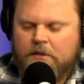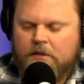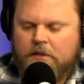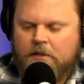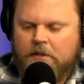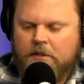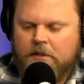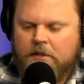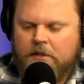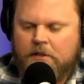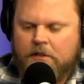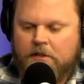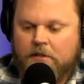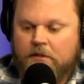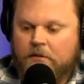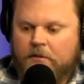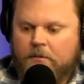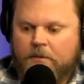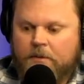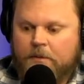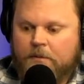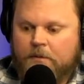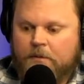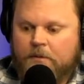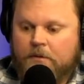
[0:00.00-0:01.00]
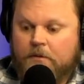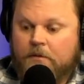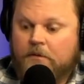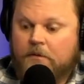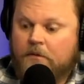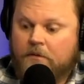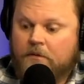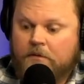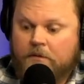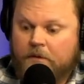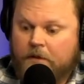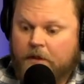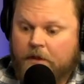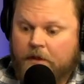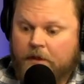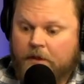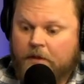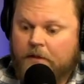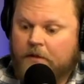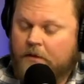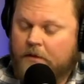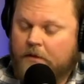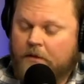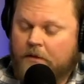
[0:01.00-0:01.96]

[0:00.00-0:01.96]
and you know people they